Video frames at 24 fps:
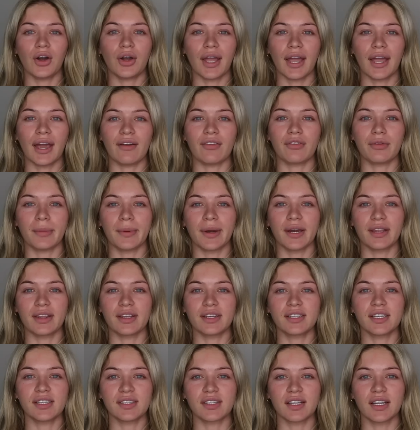Okay everybody,
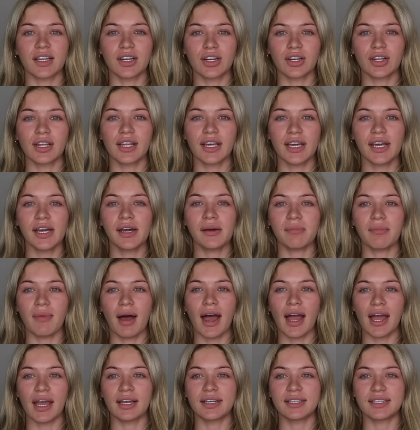this is literally
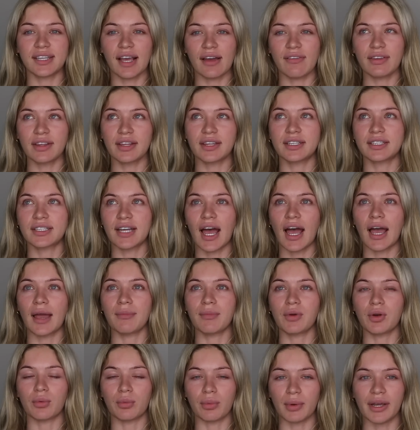my 7th
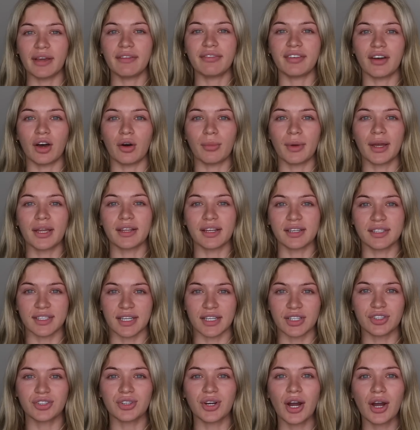time refilming this
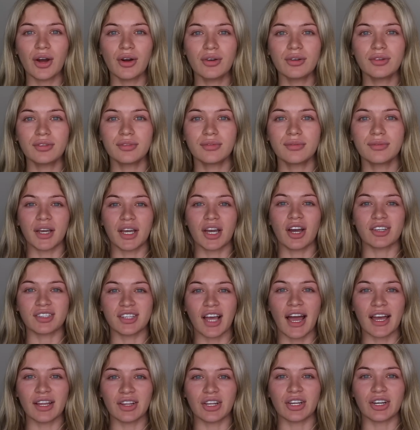intro because
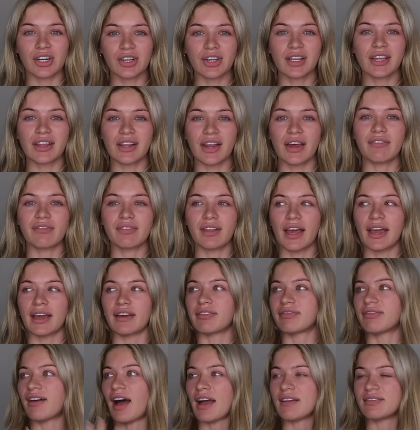I literally live
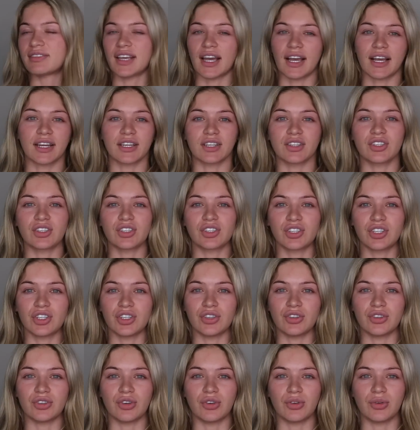like 5 seconds
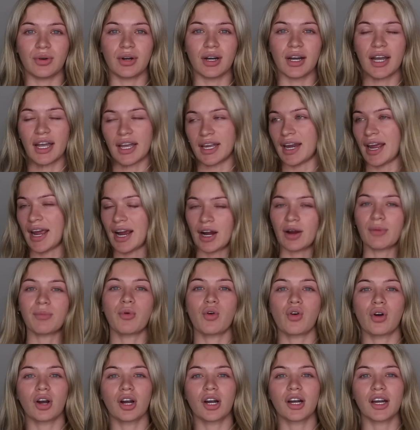to an
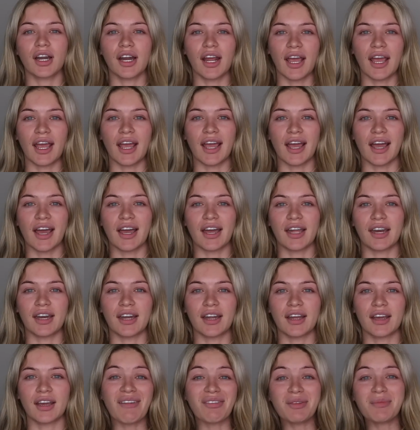airport
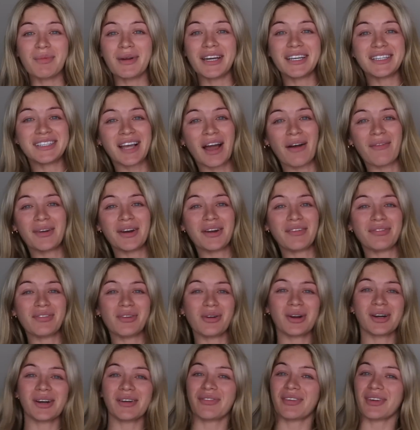and everybody's coming to
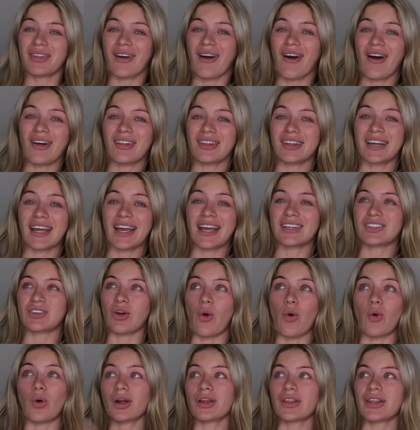Florida for the holidays
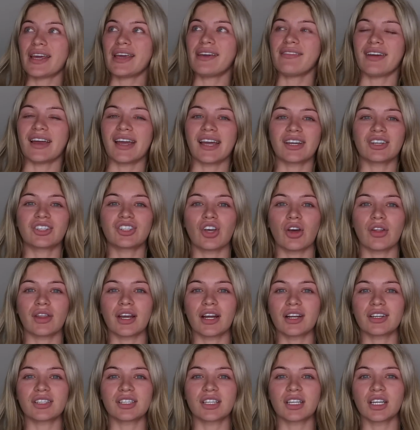or leaving, so
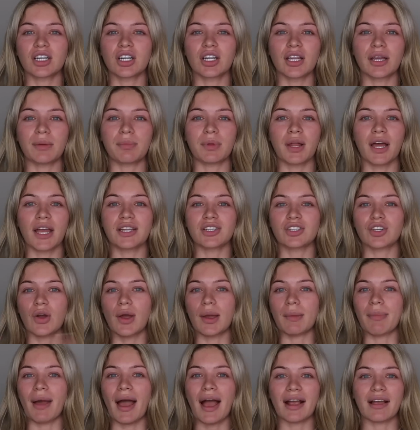there's literally planes
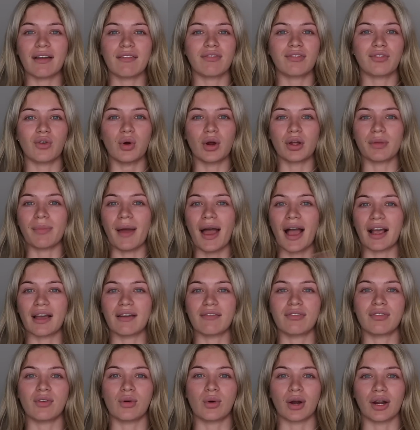going back and
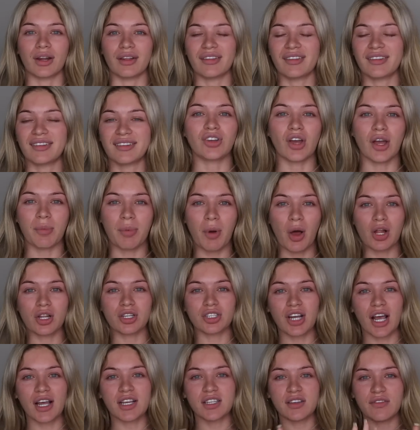forth. So I
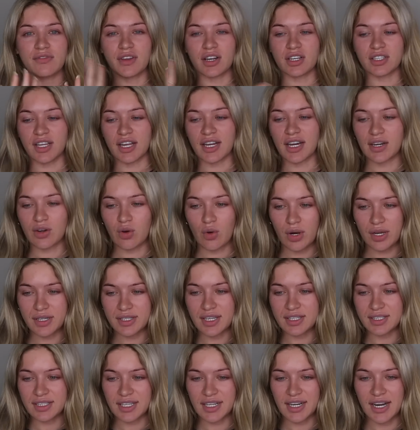apologize if there's any
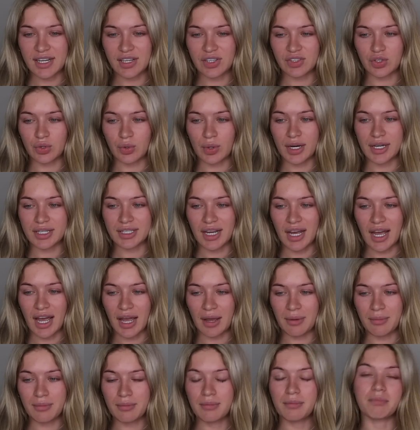noise in today's story
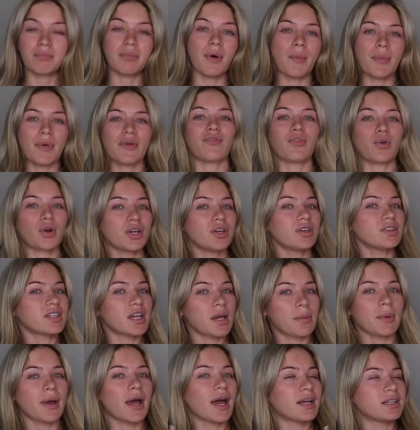time. But before you
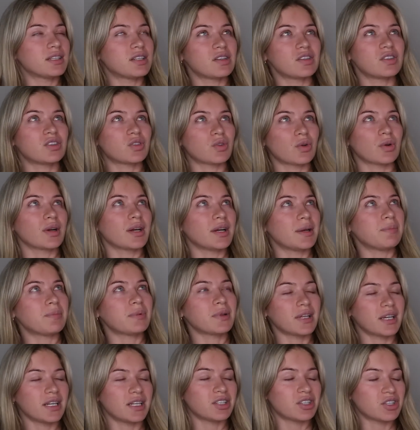skip ahead to the story,
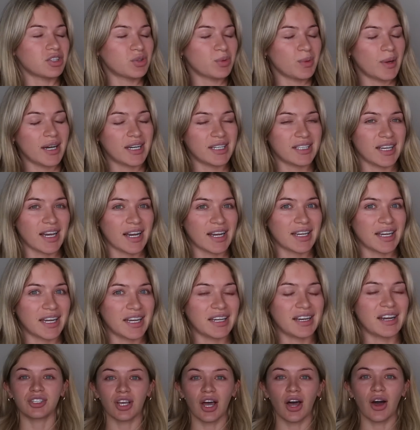please just wait a
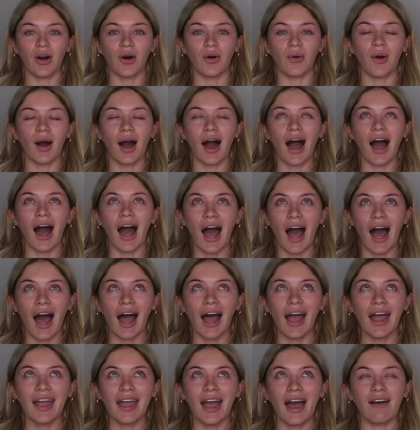second. So
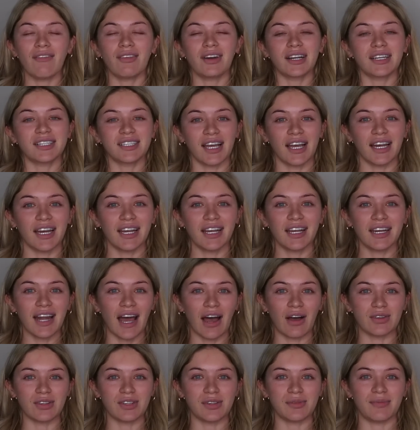I have an exciting
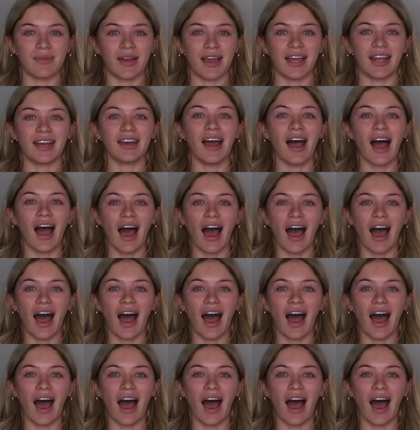announcement.